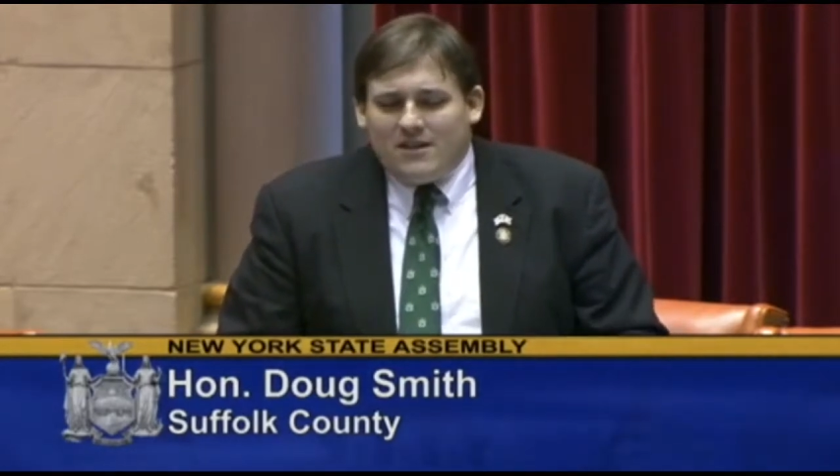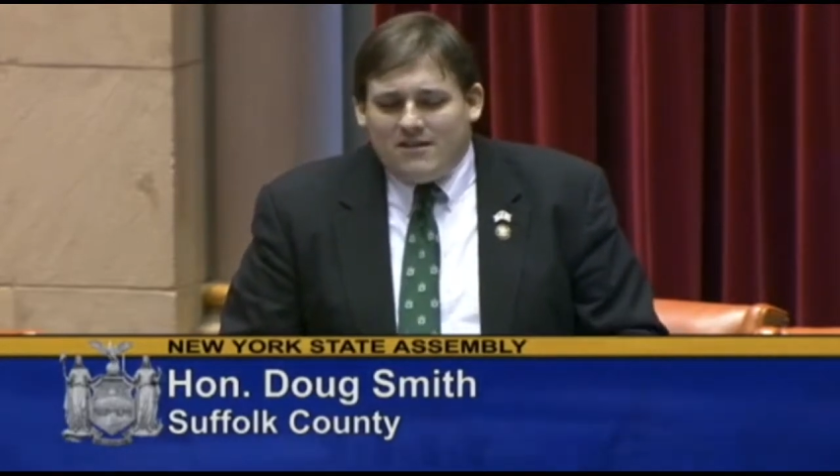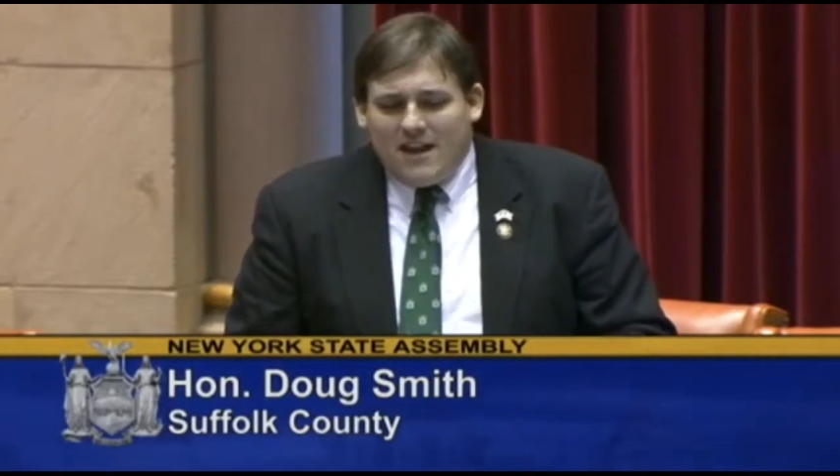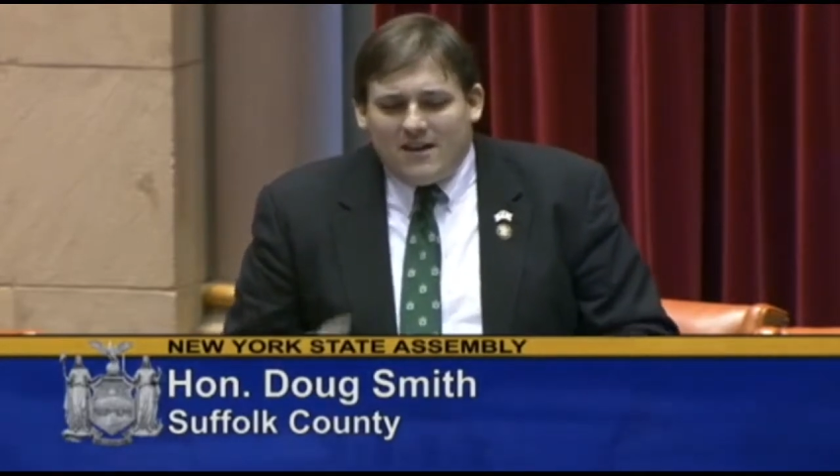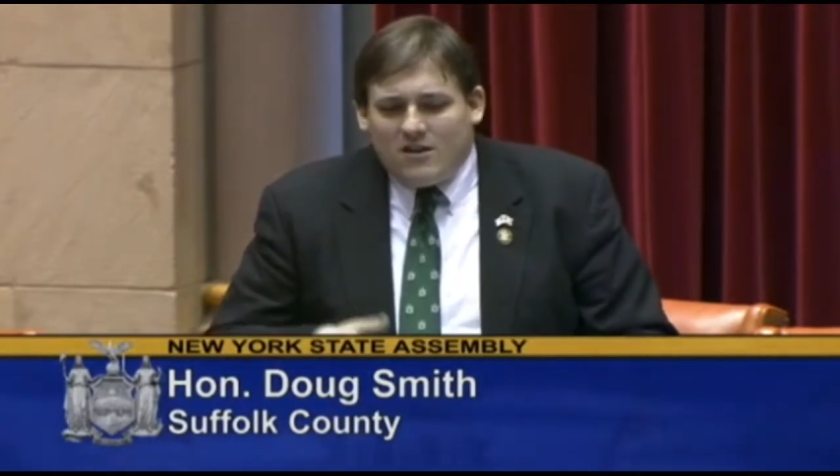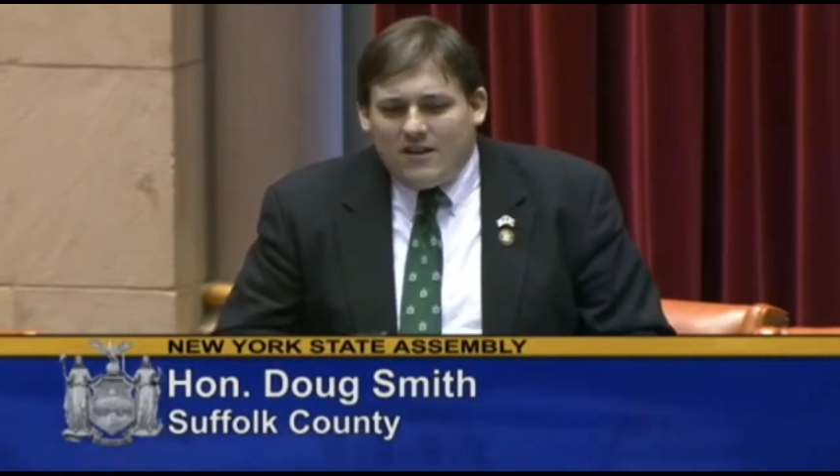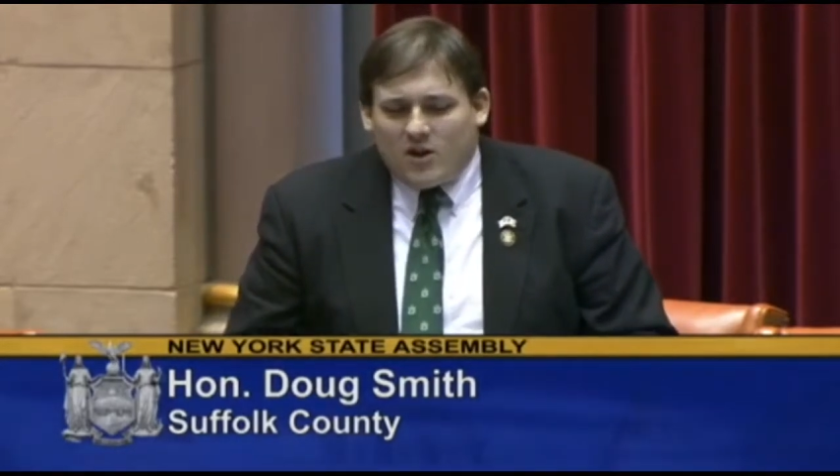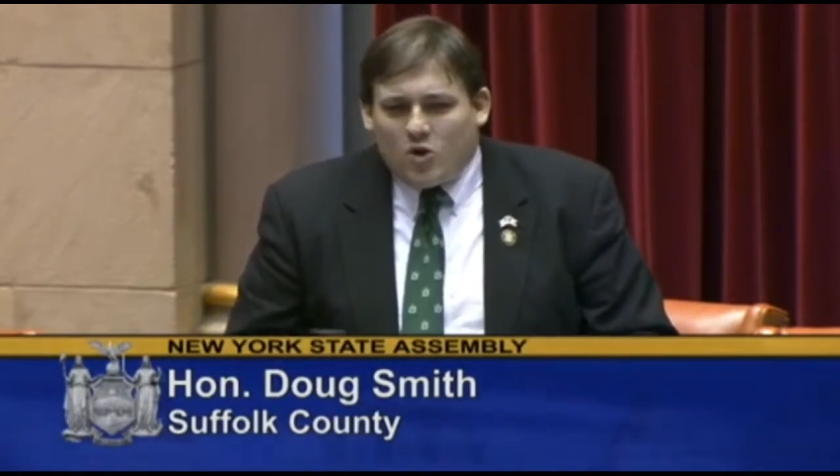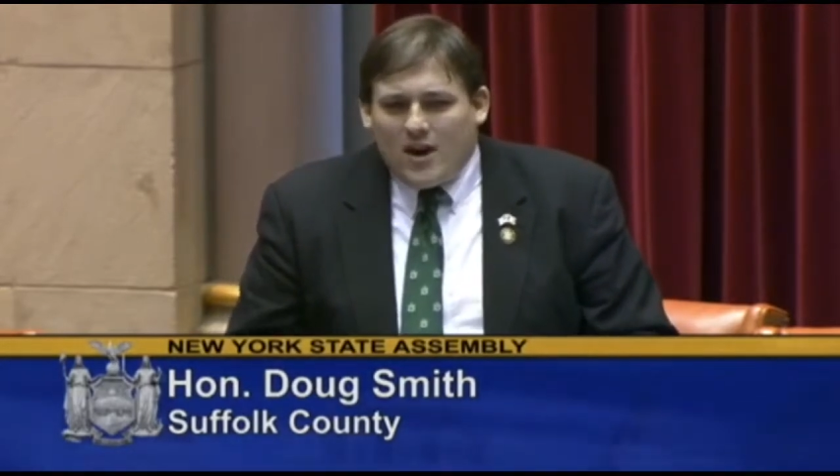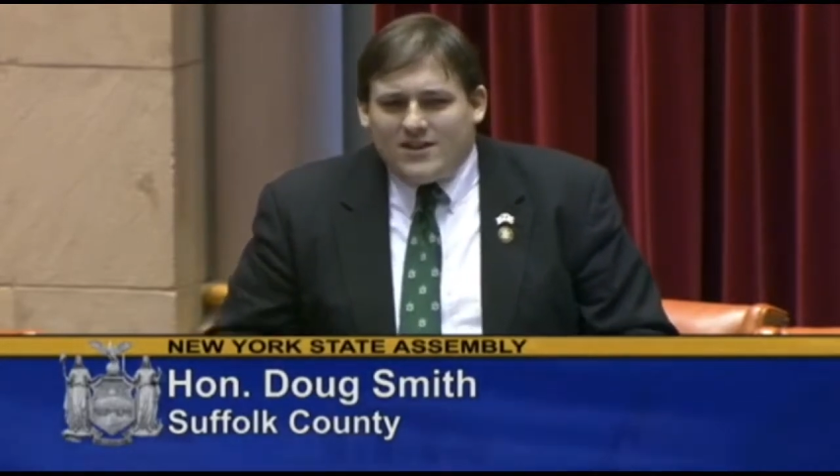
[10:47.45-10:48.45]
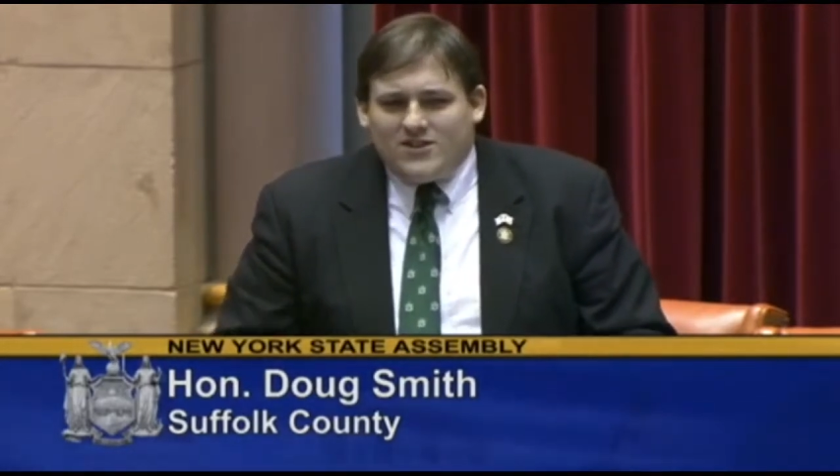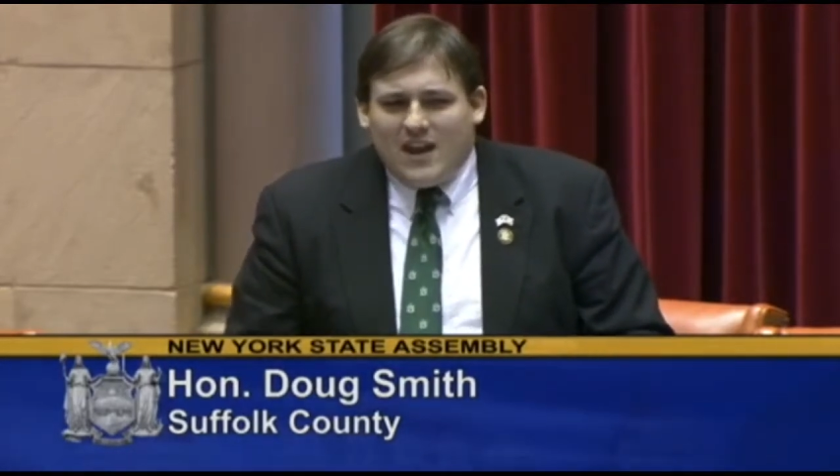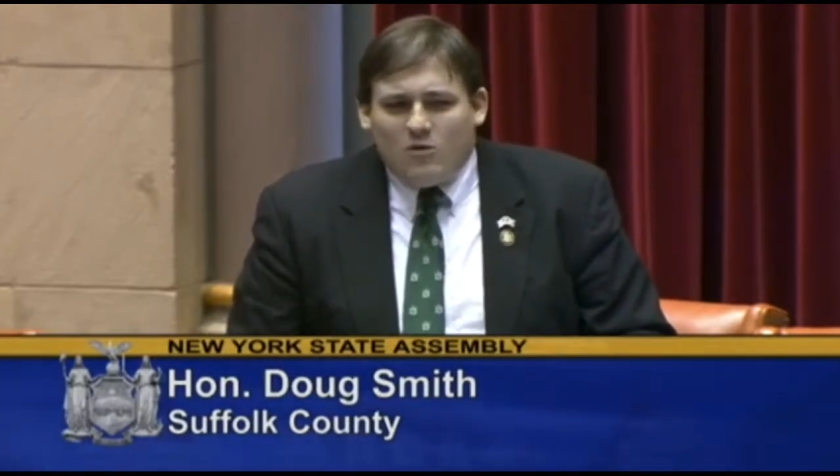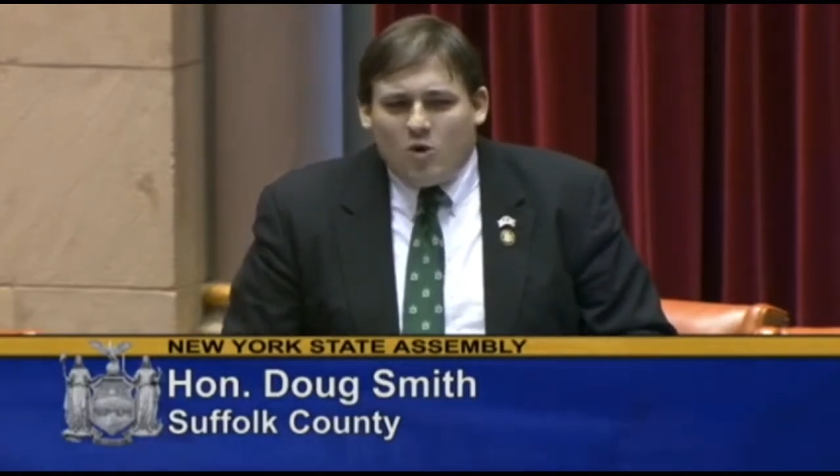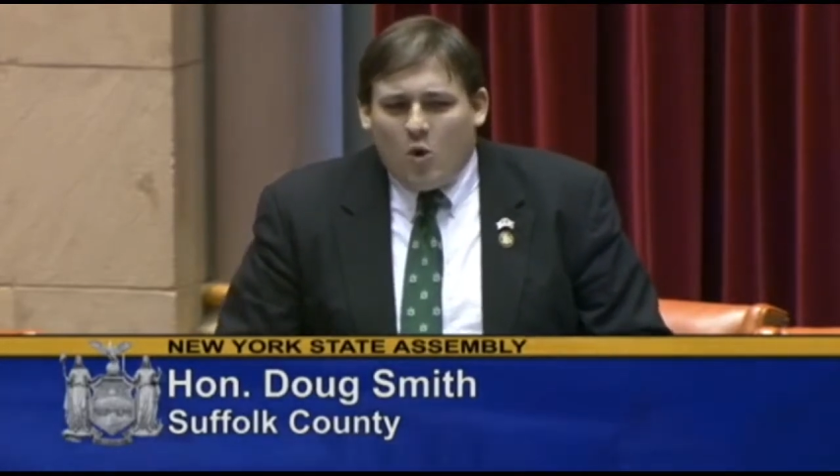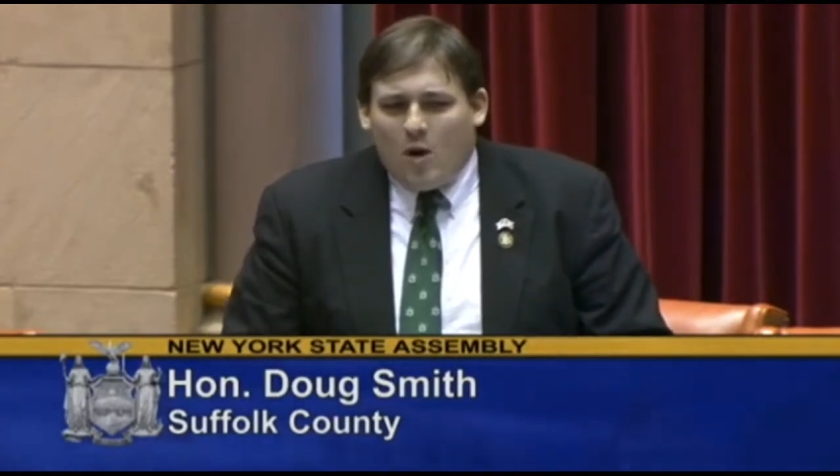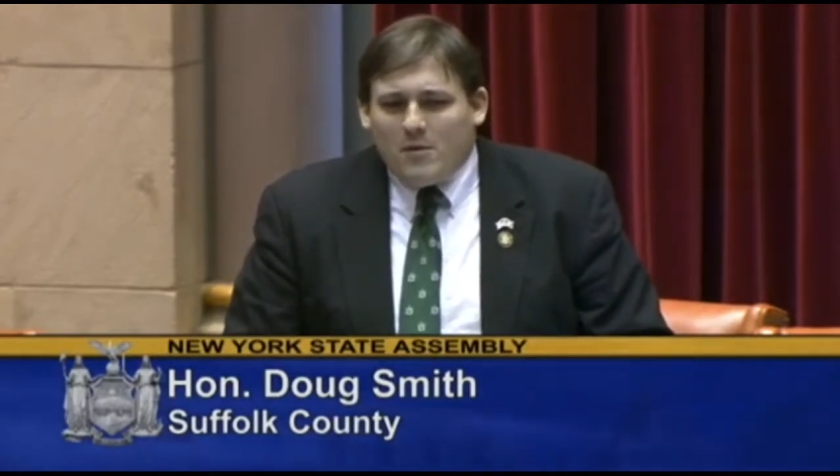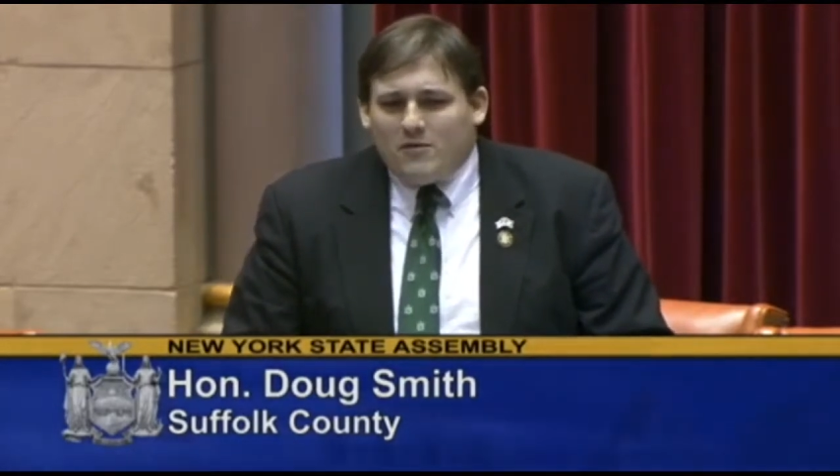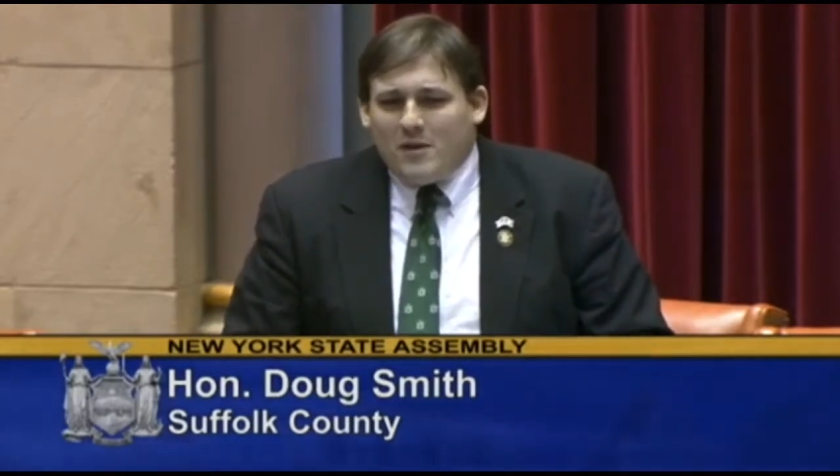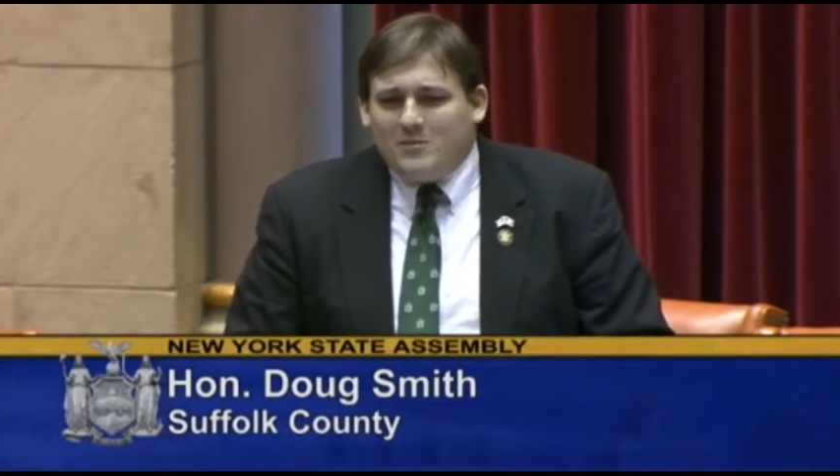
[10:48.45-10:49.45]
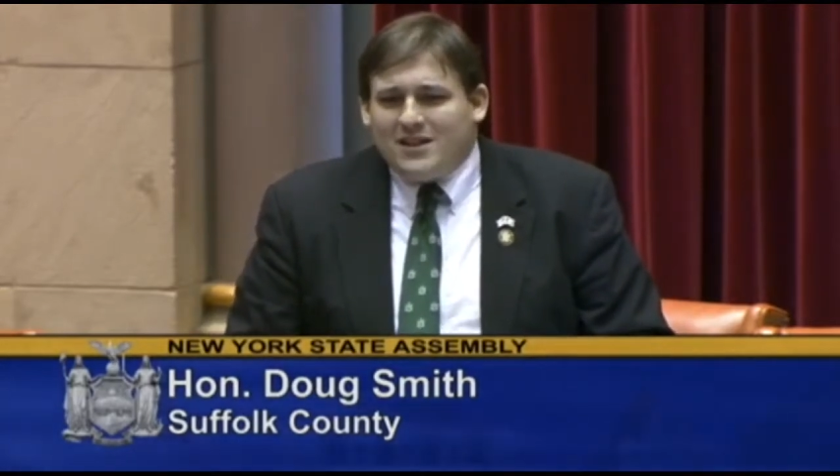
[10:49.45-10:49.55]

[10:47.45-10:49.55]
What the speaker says: that creates a requirement for them